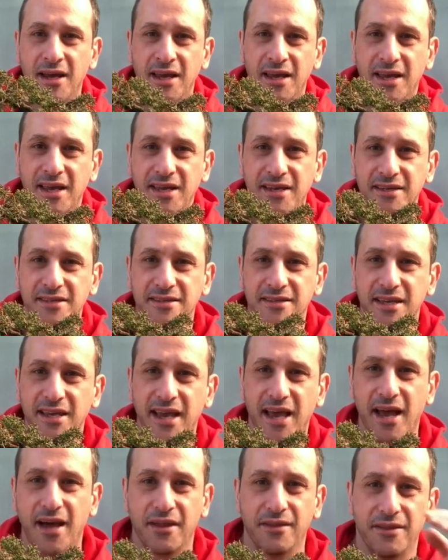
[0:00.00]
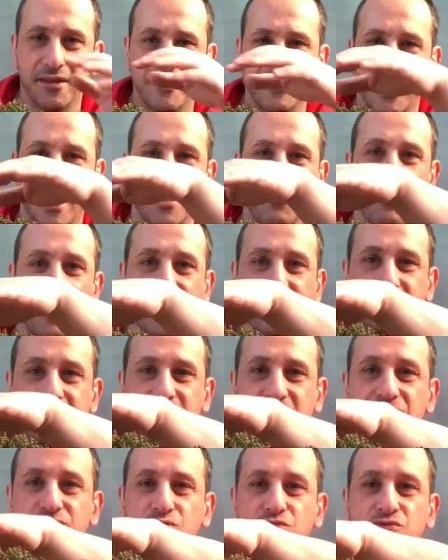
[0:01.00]
Can you see how this apex
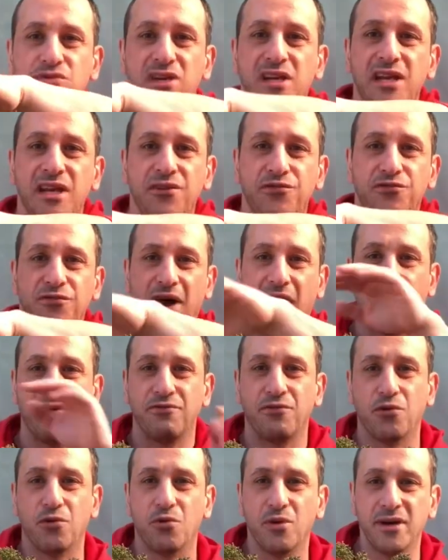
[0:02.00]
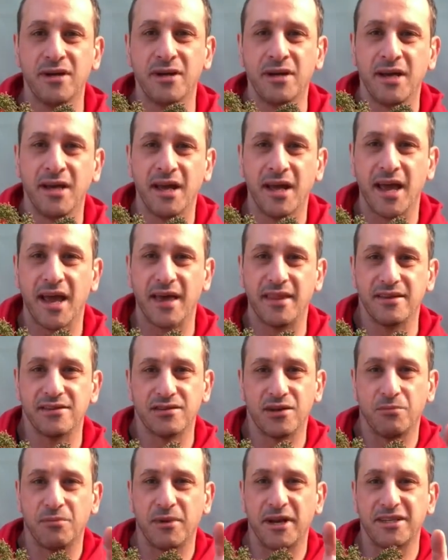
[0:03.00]
is really far forward and there's
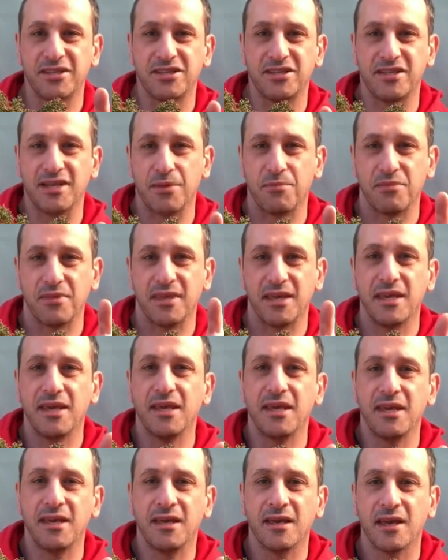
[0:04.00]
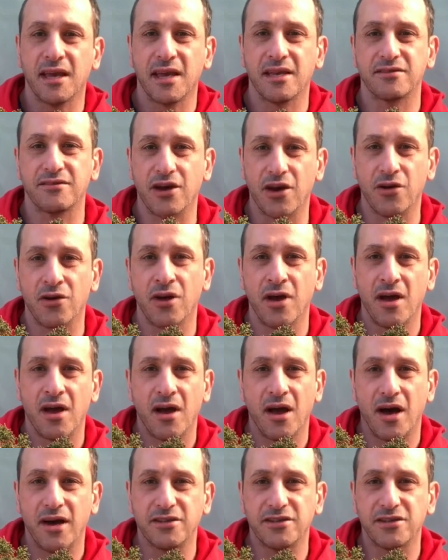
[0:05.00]
not much depth here? So
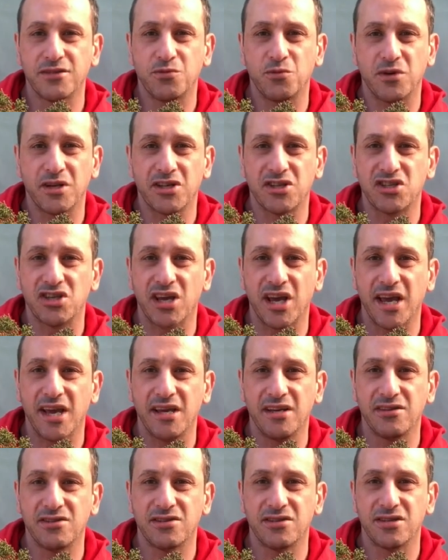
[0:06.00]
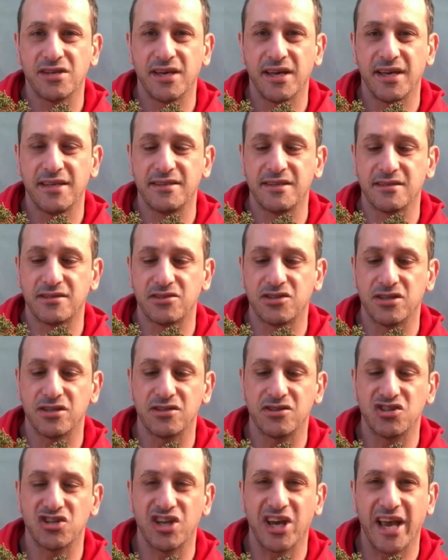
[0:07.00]
I just want to change, this is
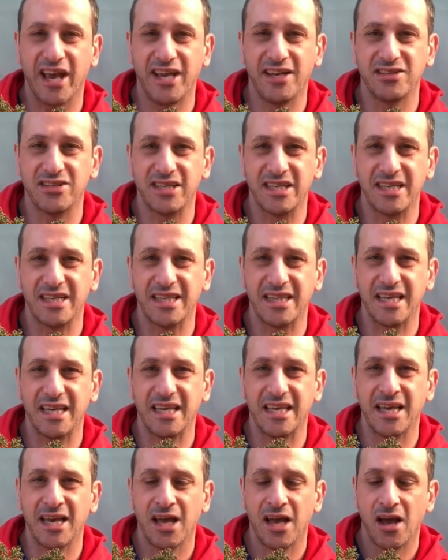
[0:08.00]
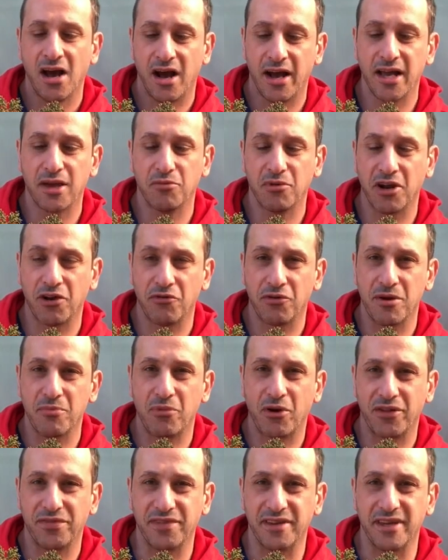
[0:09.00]
just changing the, I am going to
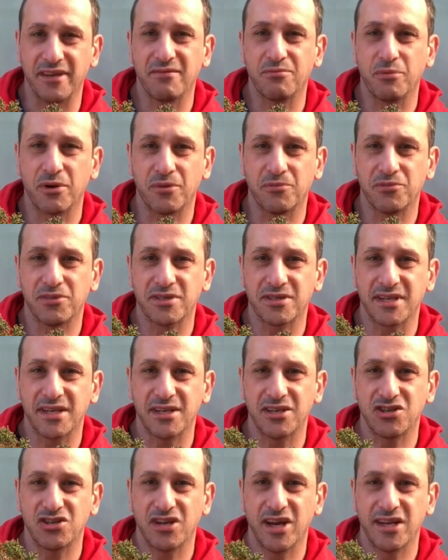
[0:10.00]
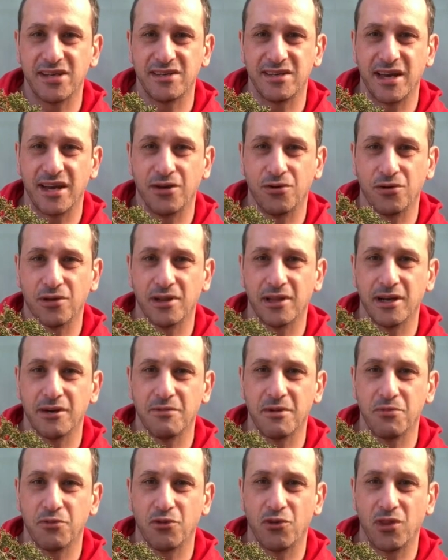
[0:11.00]
repot this, but I'm just going to change the angle a little
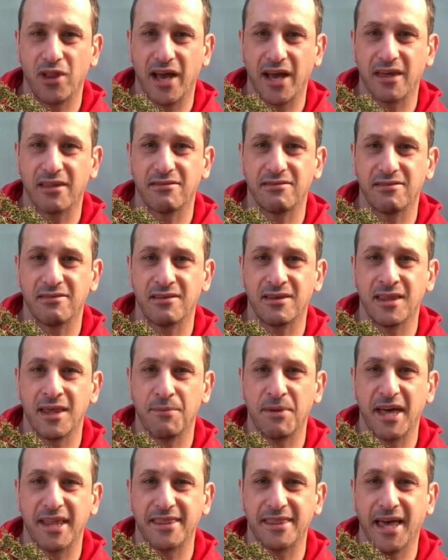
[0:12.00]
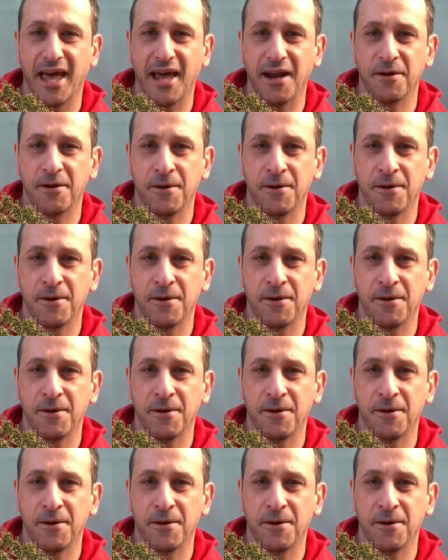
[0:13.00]
bit more like to about that,